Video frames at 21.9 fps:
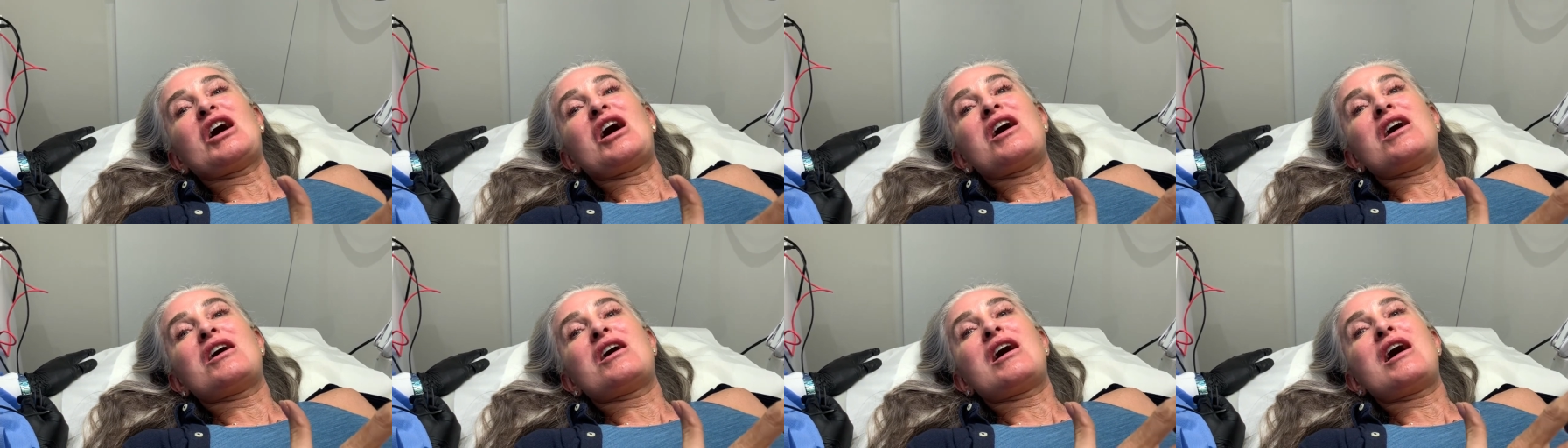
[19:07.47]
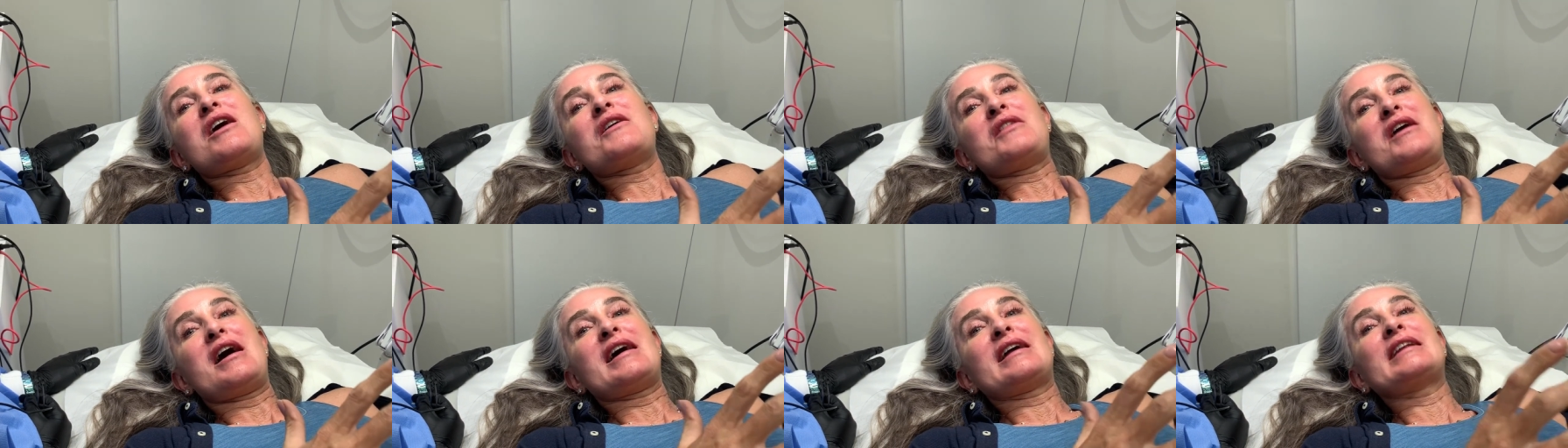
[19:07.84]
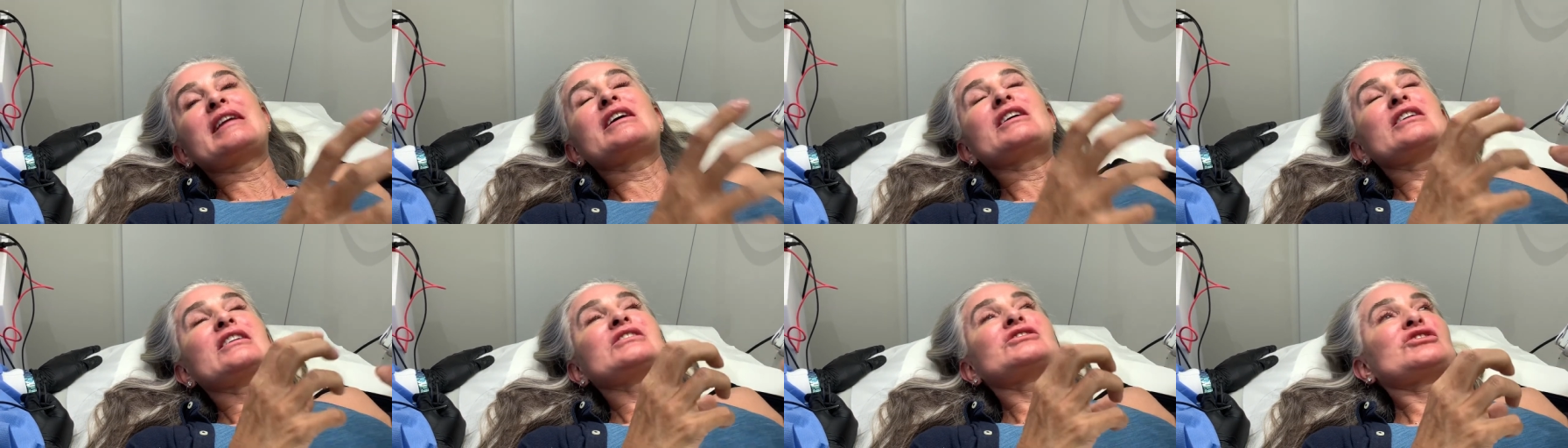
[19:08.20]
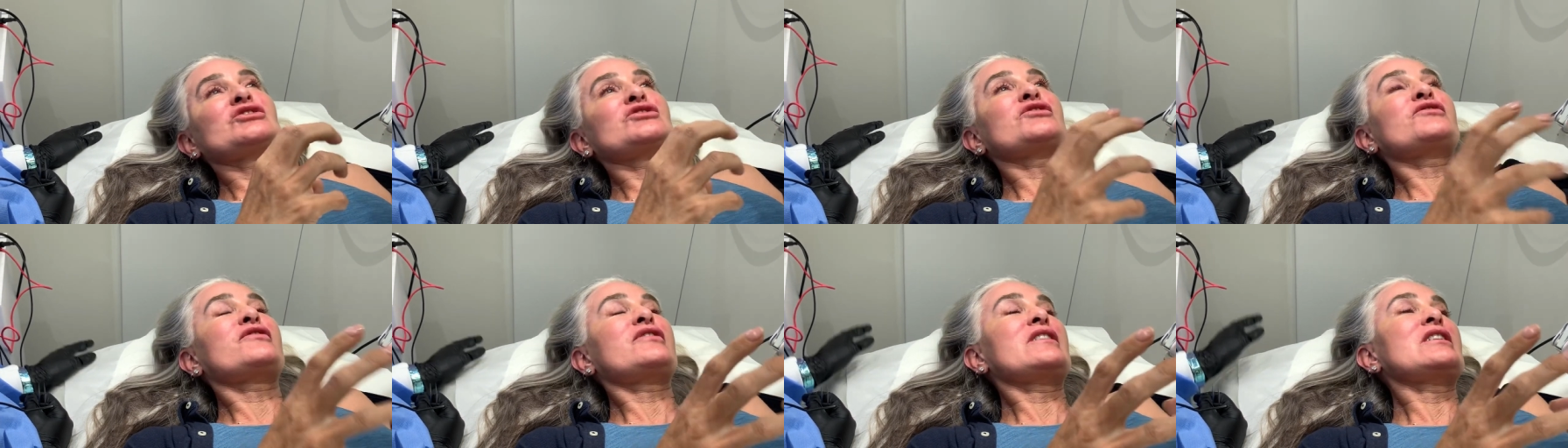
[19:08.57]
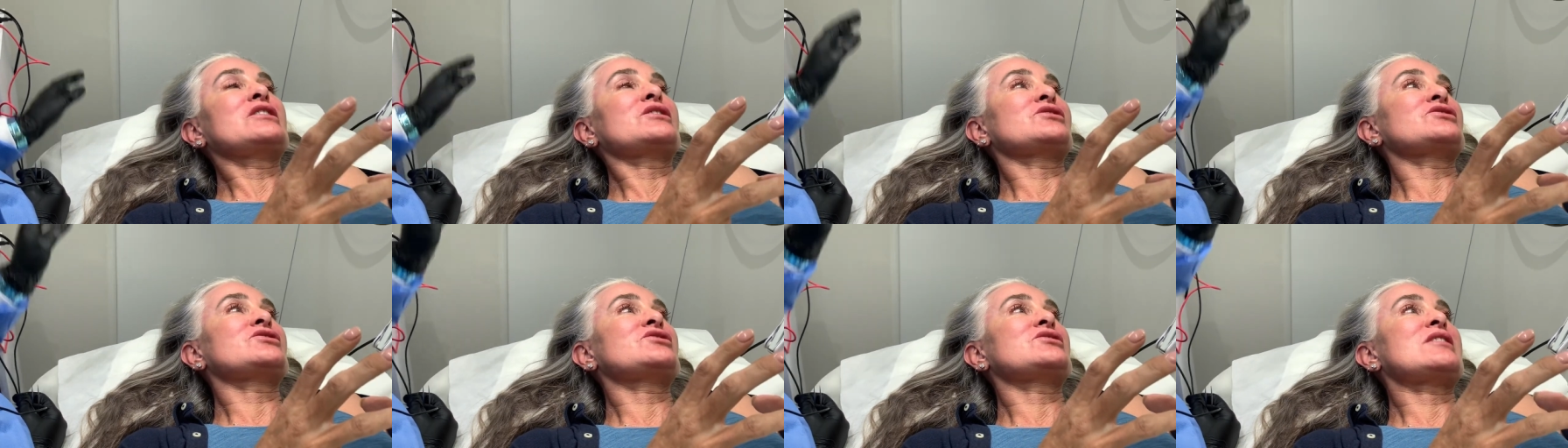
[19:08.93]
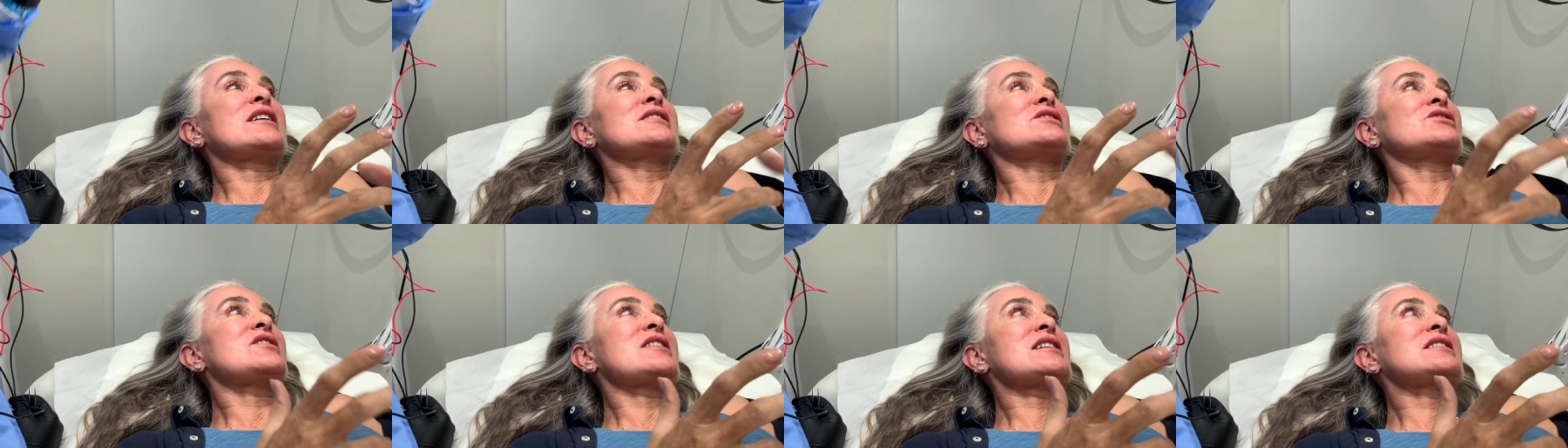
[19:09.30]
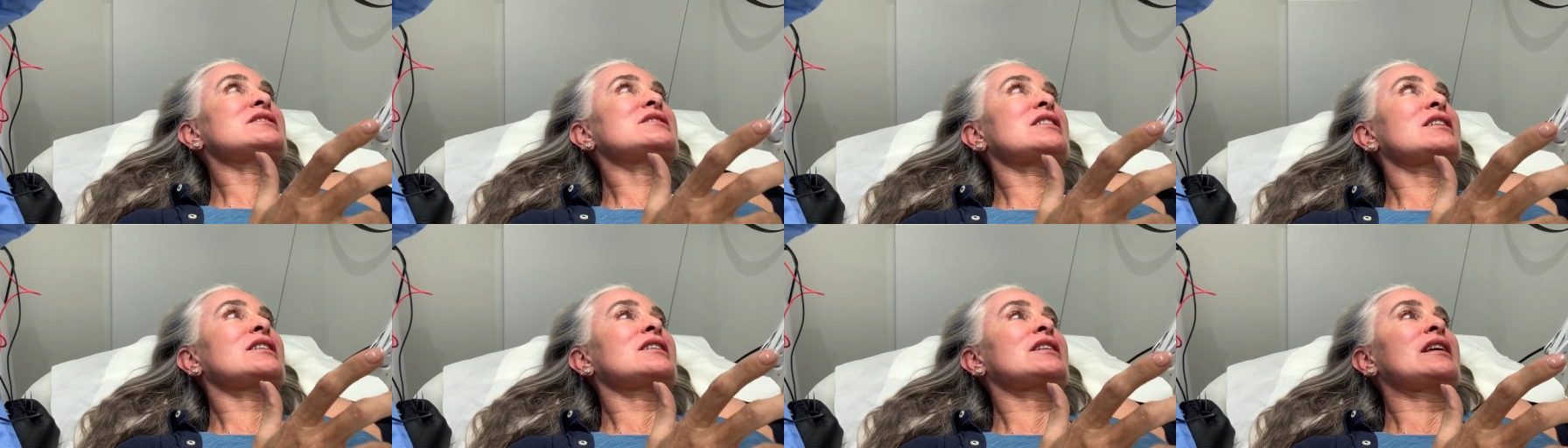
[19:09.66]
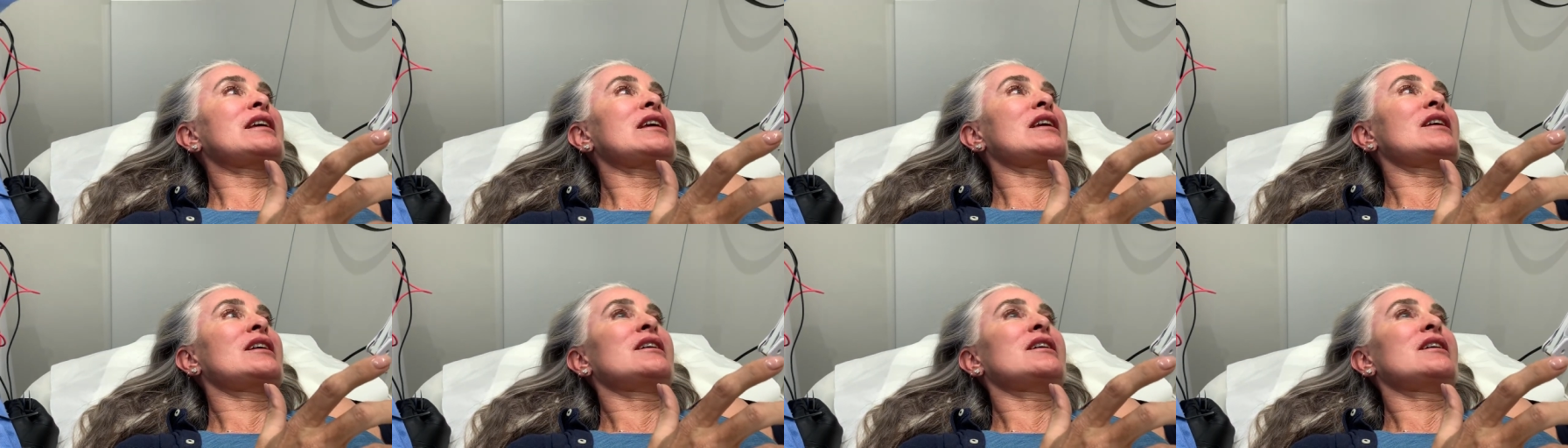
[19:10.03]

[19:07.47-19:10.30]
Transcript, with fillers: and, and it just feels aesthetically.